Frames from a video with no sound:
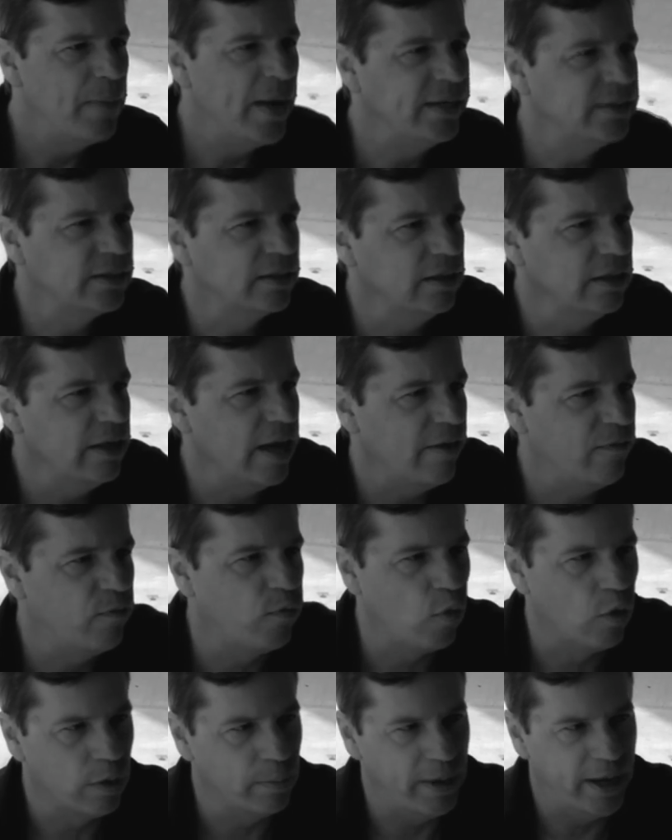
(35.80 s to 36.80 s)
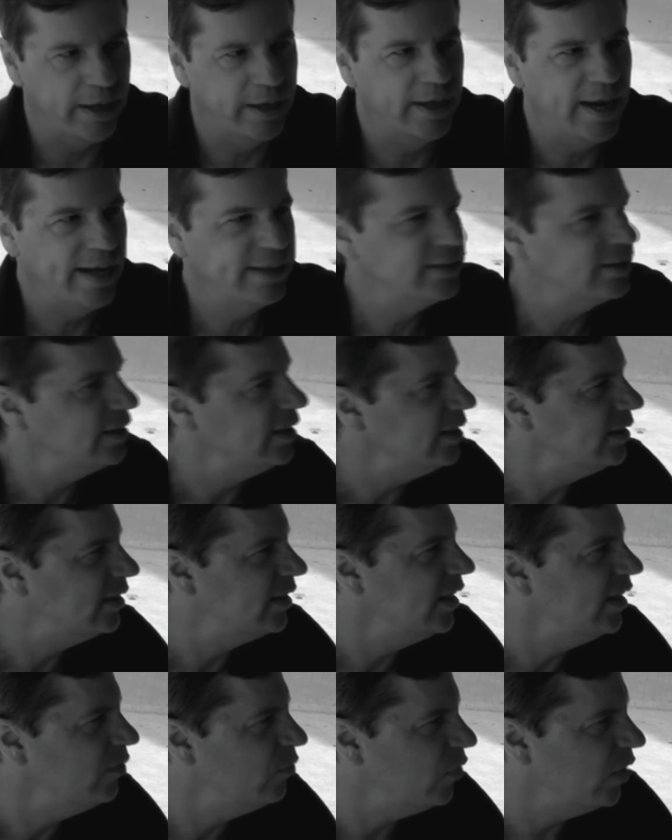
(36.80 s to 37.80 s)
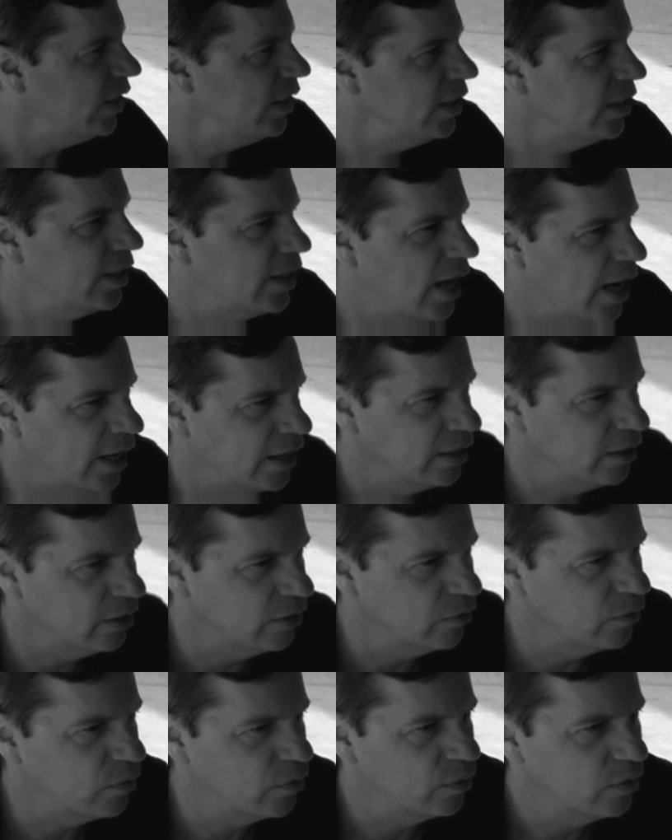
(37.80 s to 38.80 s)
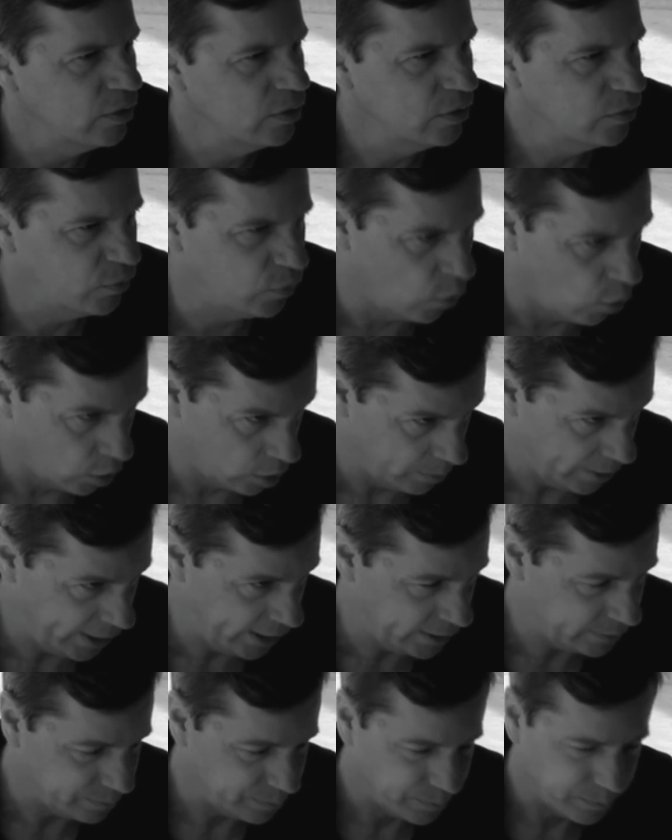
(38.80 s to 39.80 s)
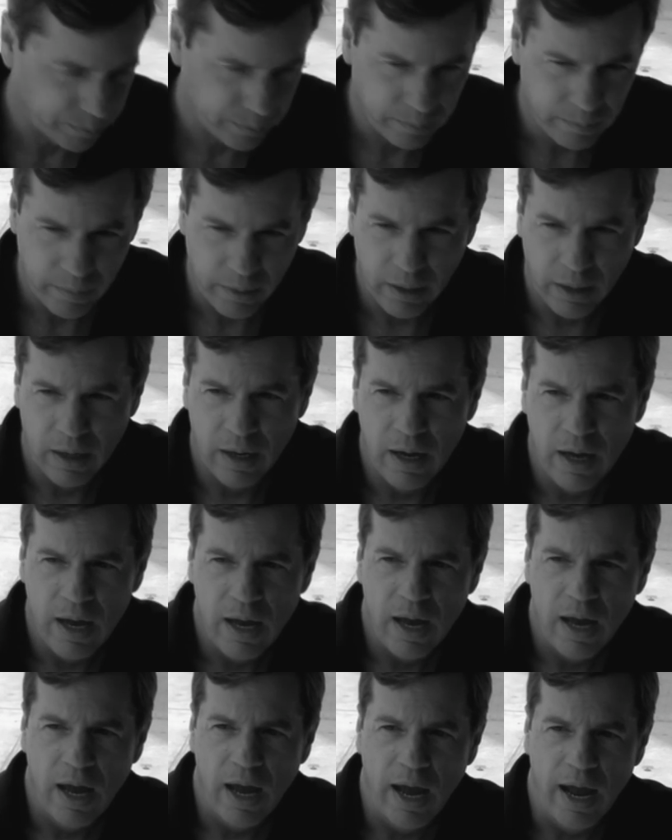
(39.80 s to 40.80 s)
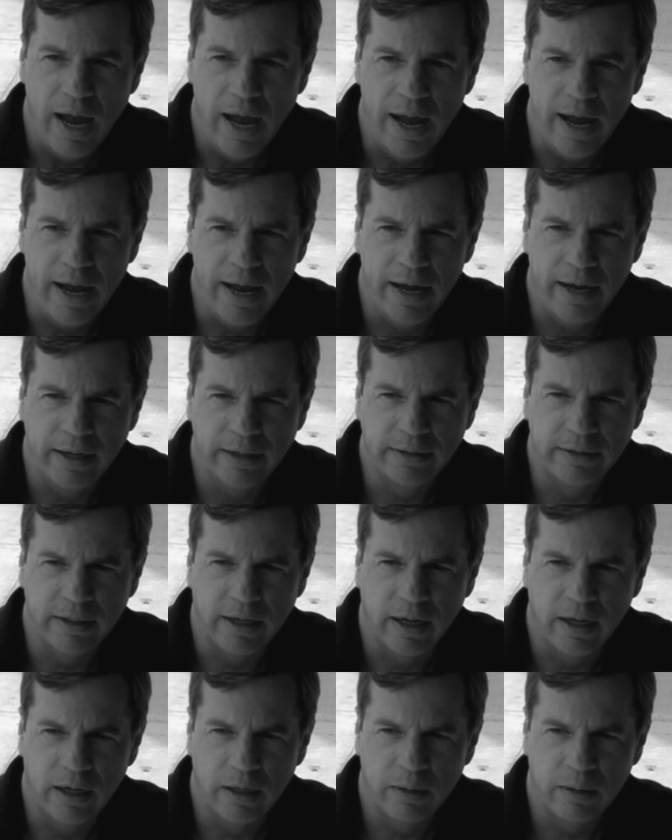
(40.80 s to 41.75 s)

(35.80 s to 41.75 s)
basically that format, an SCTV kind of format. And